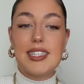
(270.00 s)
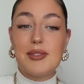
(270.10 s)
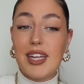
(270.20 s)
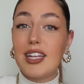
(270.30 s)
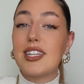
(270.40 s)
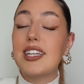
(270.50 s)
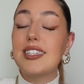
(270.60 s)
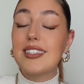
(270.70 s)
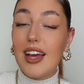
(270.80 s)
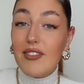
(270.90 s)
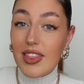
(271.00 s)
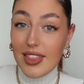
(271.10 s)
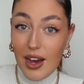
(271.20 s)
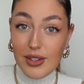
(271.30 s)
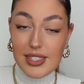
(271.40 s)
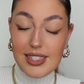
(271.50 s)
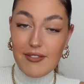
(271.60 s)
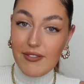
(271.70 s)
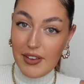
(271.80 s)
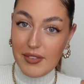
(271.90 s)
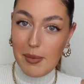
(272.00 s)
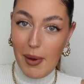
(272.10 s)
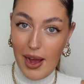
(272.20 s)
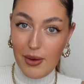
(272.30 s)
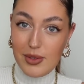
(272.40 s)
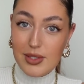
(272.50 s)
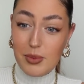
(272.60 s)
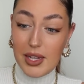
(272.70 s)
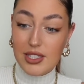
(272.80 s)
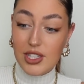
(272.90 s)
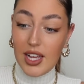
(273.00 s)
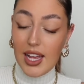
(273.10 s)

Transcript: it was actually £7,050, which